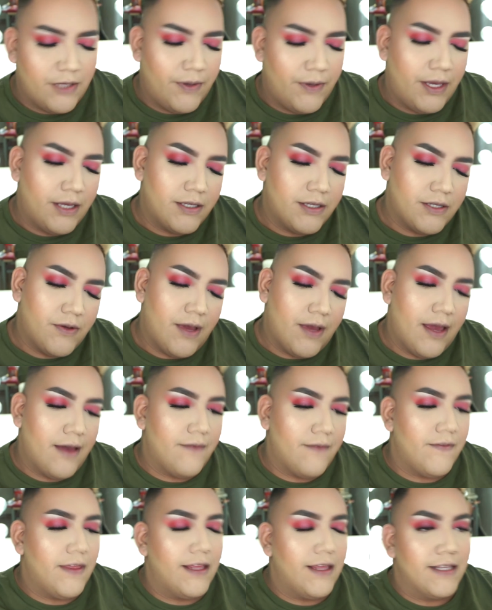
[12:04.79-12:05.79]
but I also
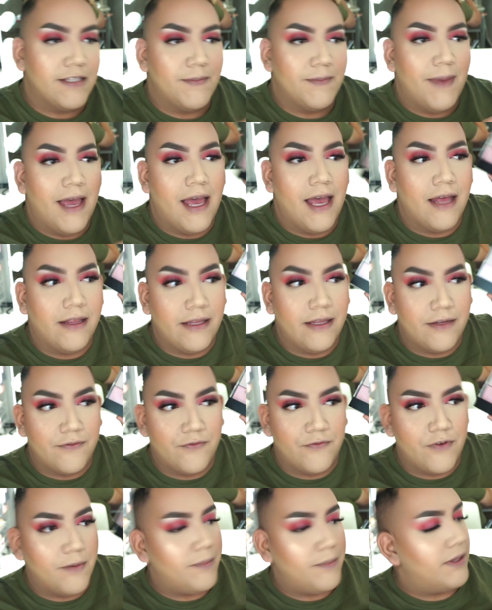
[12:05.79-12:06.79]
have this palette
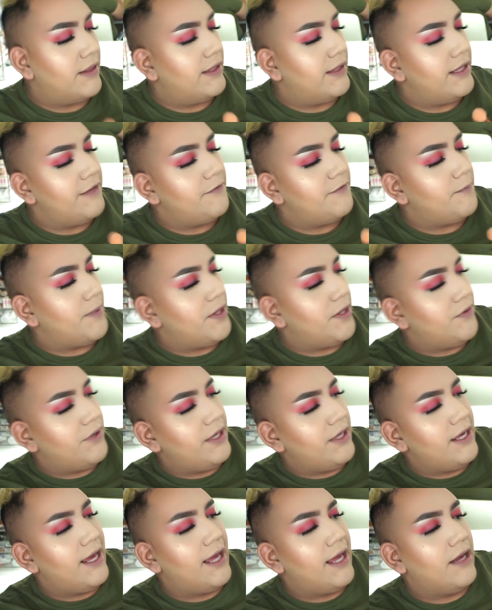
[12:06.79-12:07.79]
from Live
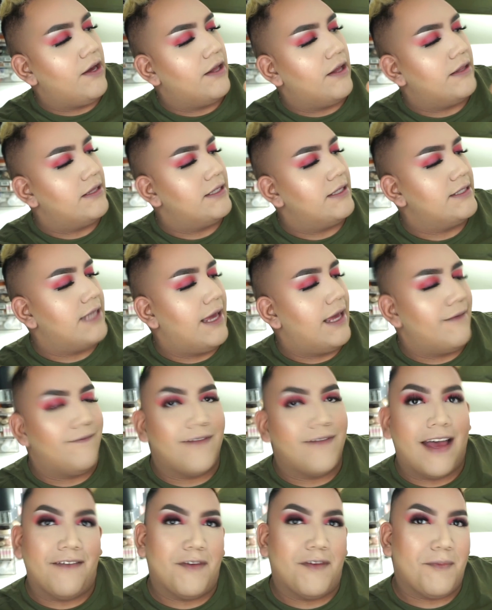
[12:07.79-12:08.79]
Beauty. I got this at
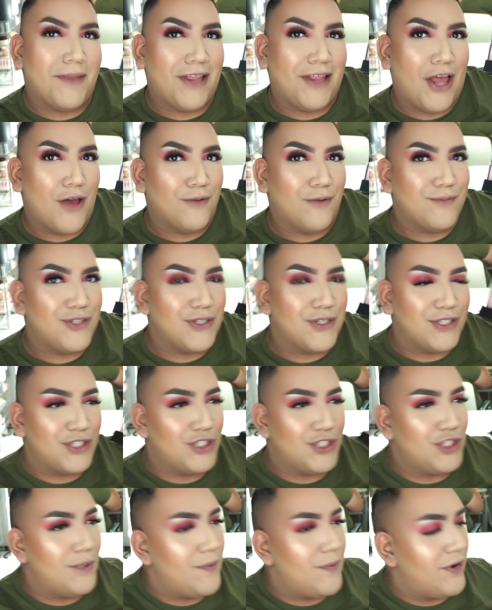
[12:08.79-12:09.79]
Five and Below, so it's
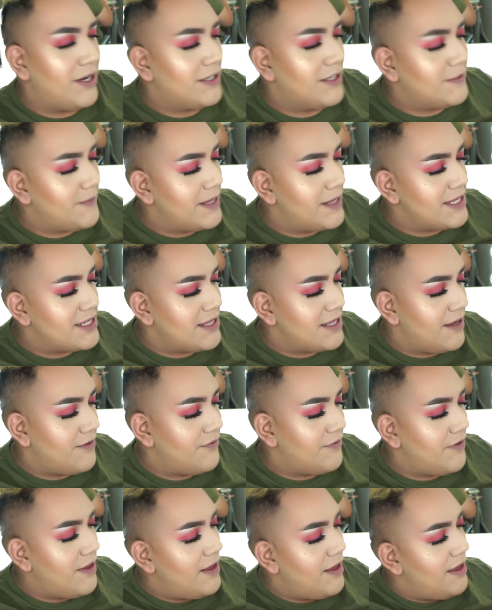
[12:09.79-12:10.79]
super inexpensive.
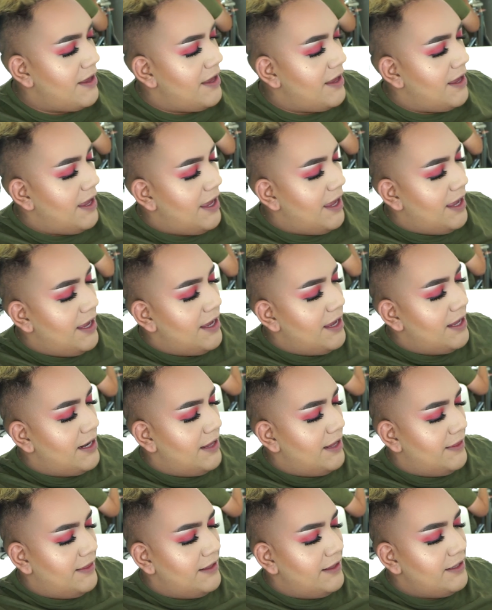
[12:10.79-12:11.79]
And
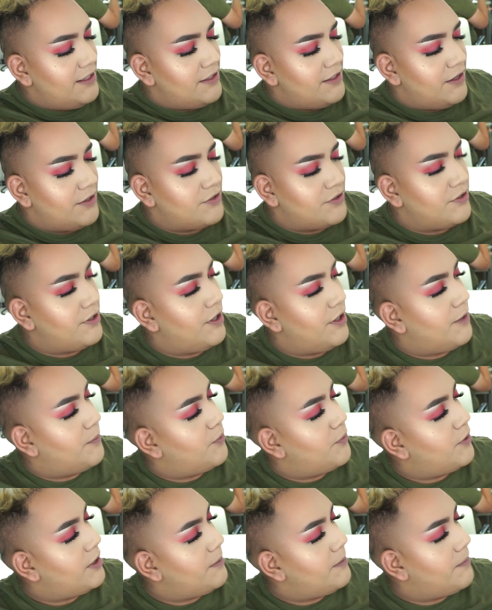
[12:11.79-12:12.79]
I think these actually are
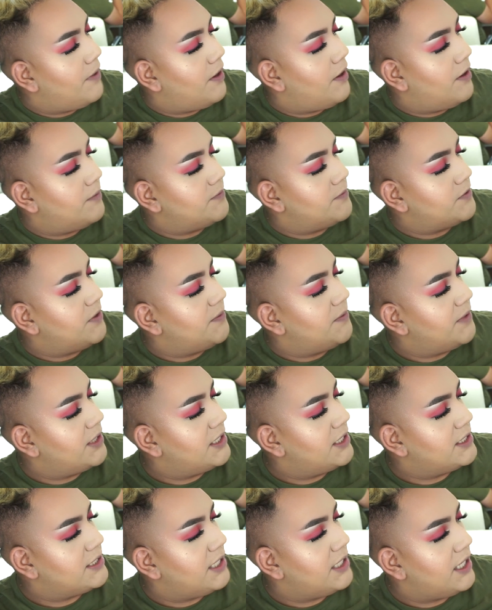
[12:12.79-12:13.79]
pretty bomb. So I'm
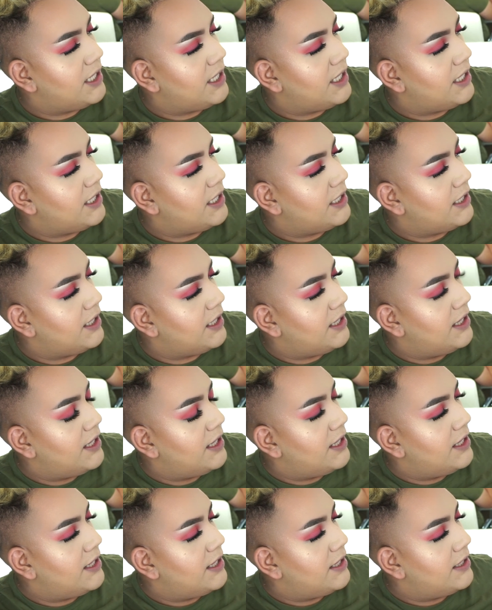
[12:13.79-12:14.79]
gonna take
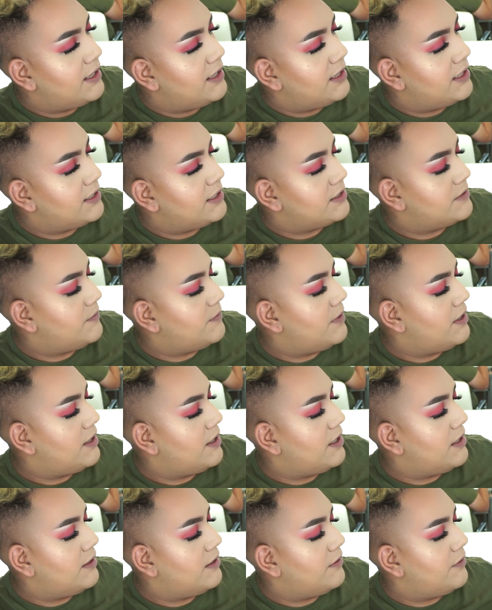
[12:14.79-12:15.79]
this one
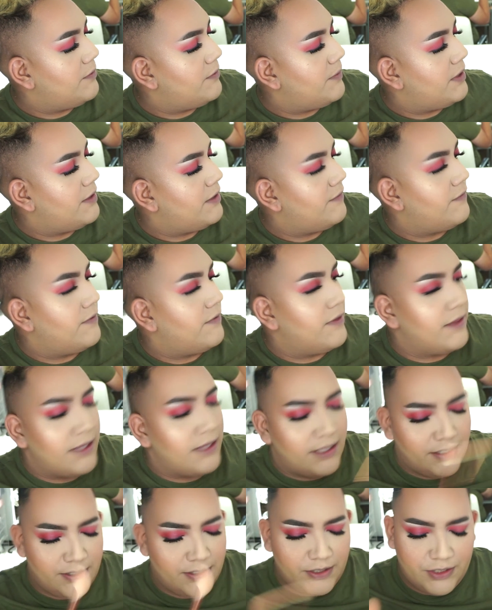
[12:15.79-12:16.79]
and a little bit of
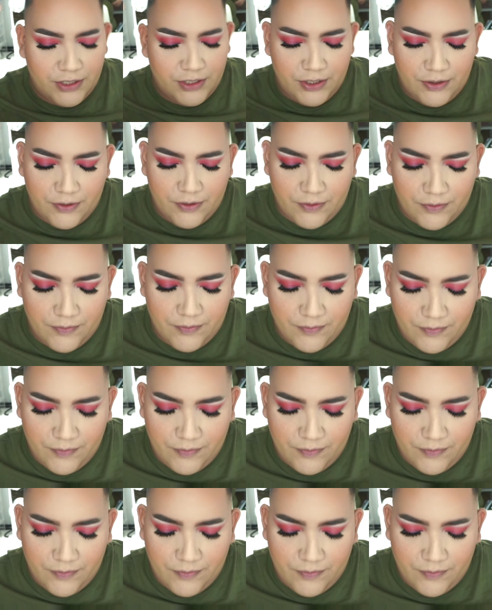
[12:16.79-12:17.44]
these two.